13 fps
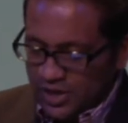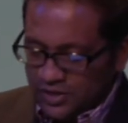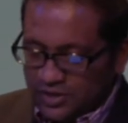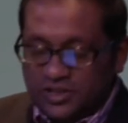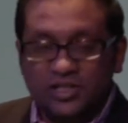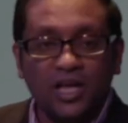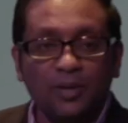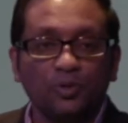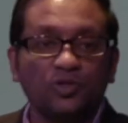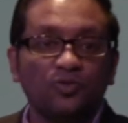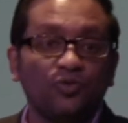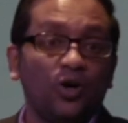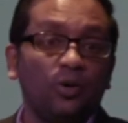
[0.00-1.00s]
The
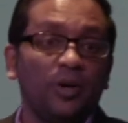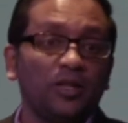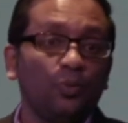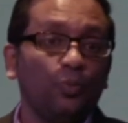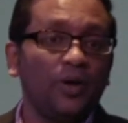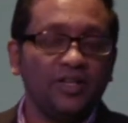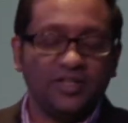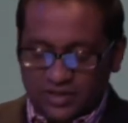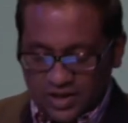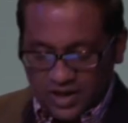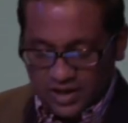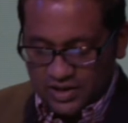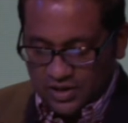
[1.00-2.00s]
disciples fall by the
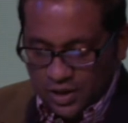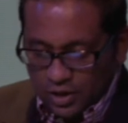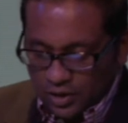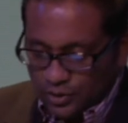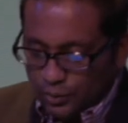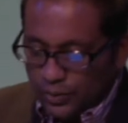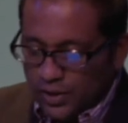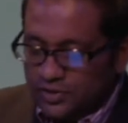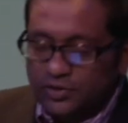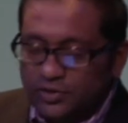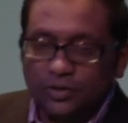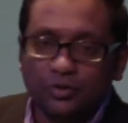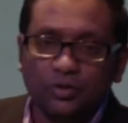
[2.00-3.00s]
wayside on the way
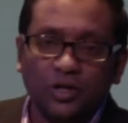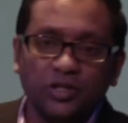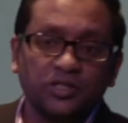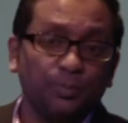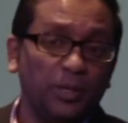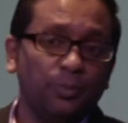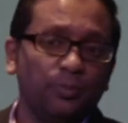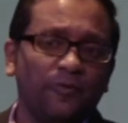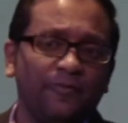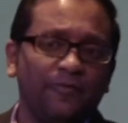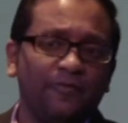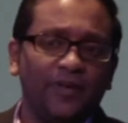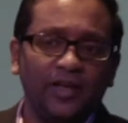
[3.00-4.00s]
to the cross. People
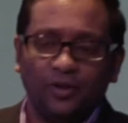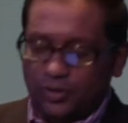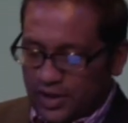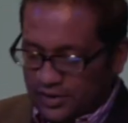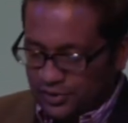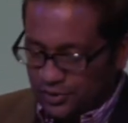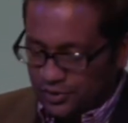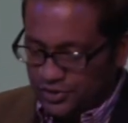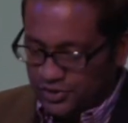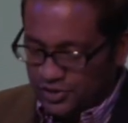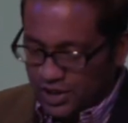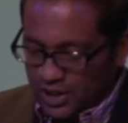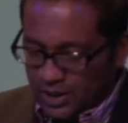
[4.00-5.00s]
fail at their
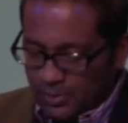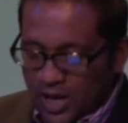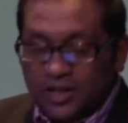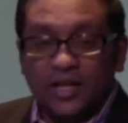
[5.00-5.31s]
job.